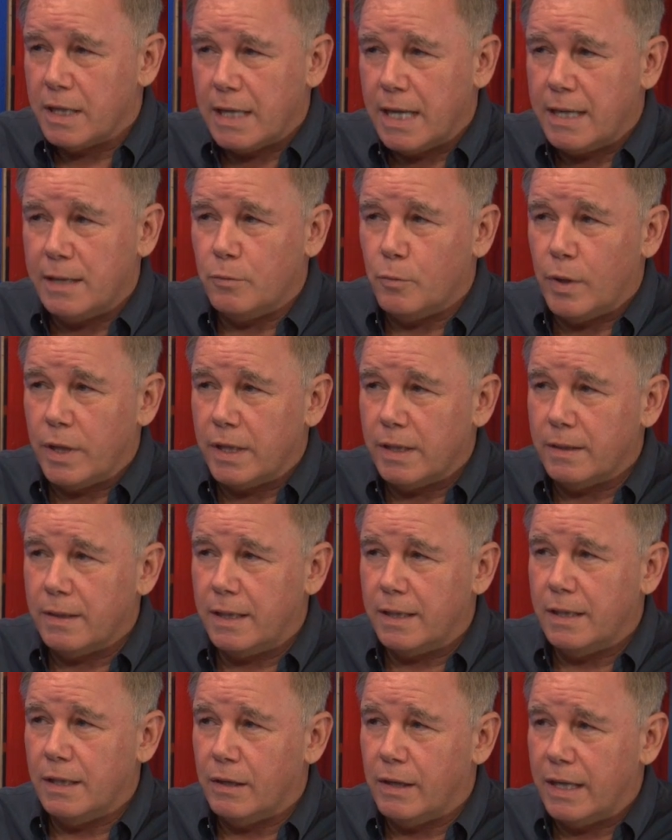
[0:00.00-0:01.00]
I didn't want to,
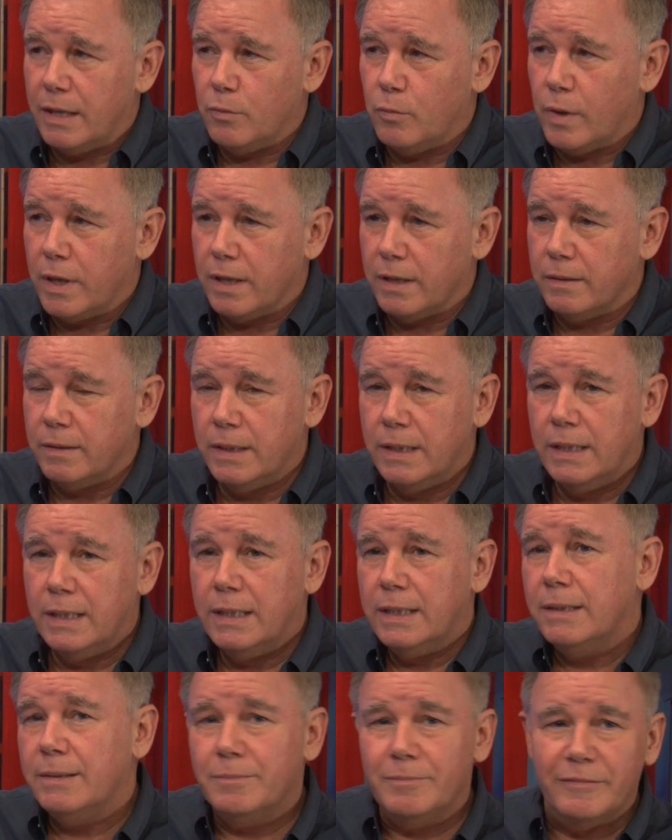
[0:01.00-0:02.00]
you know, I didn't want to
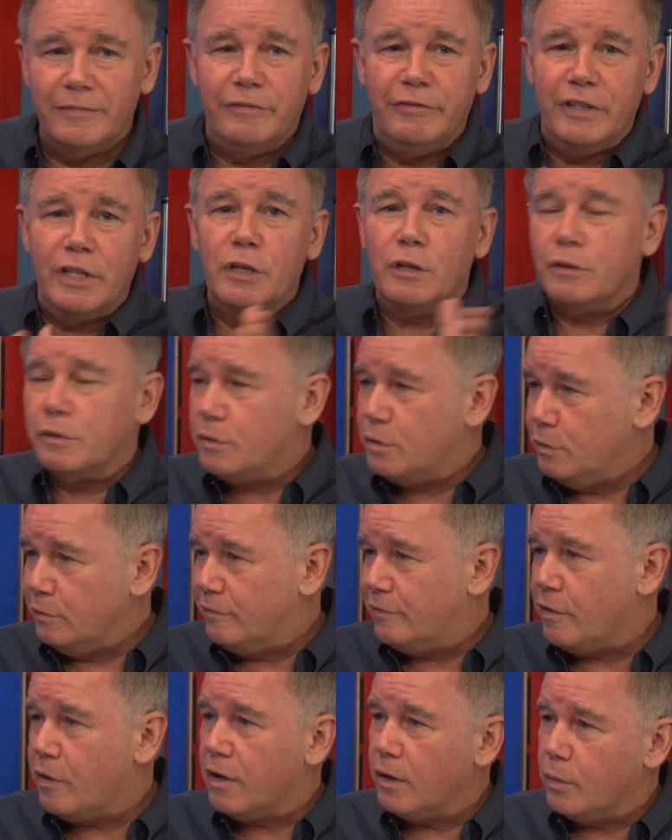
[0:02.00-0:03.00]
veer too
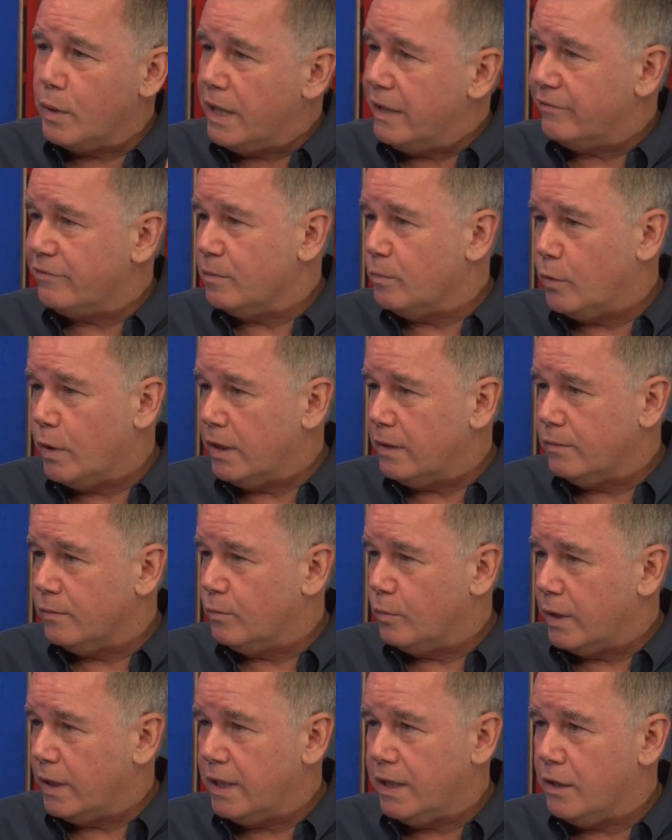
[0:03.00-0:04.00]
far away from what
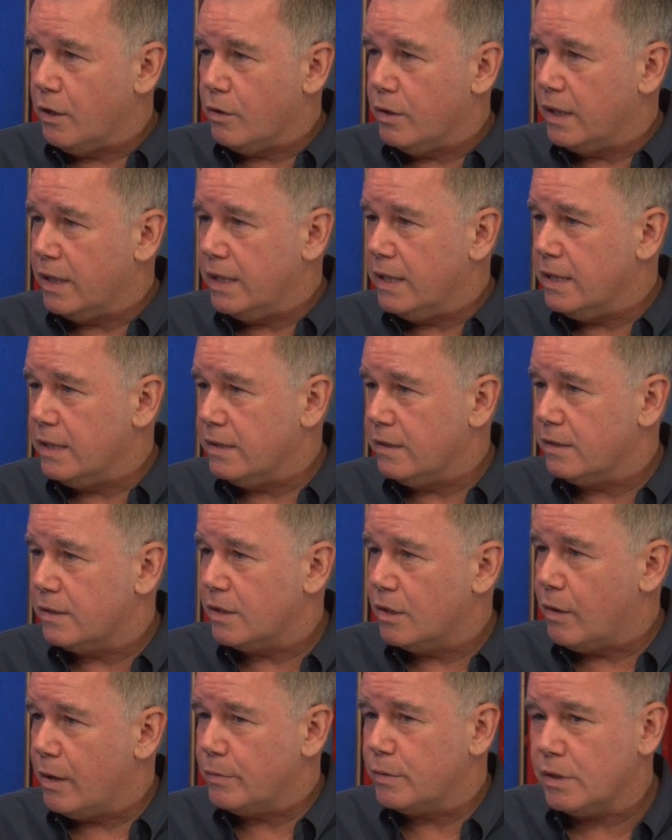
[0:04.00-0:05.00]
what he already is,
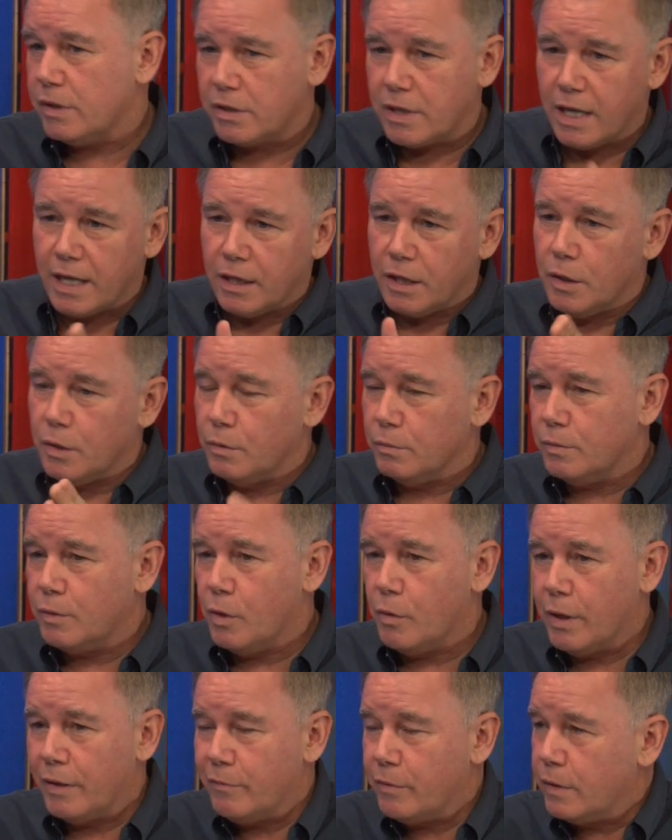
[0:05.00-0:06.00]
so I was just kind of go
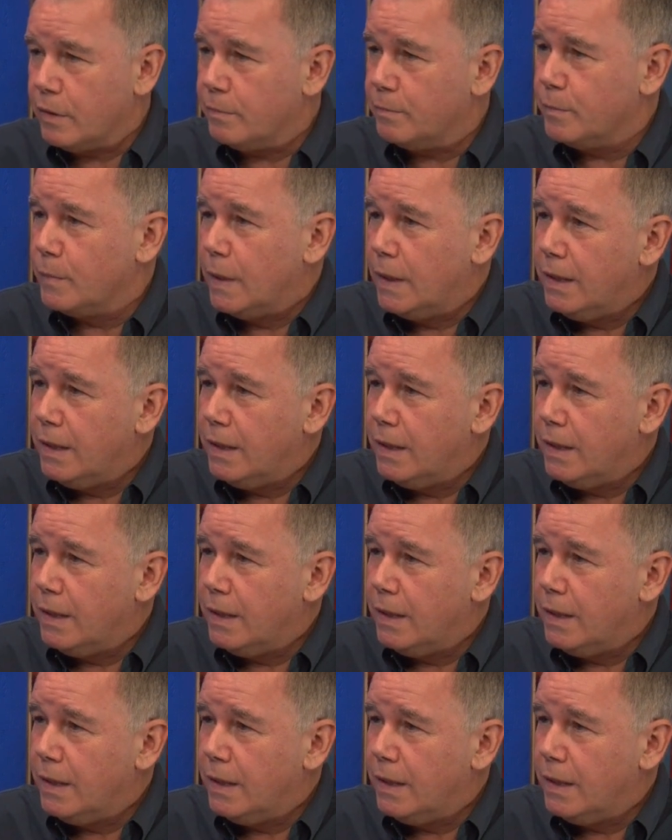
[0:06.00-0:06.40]
going with a,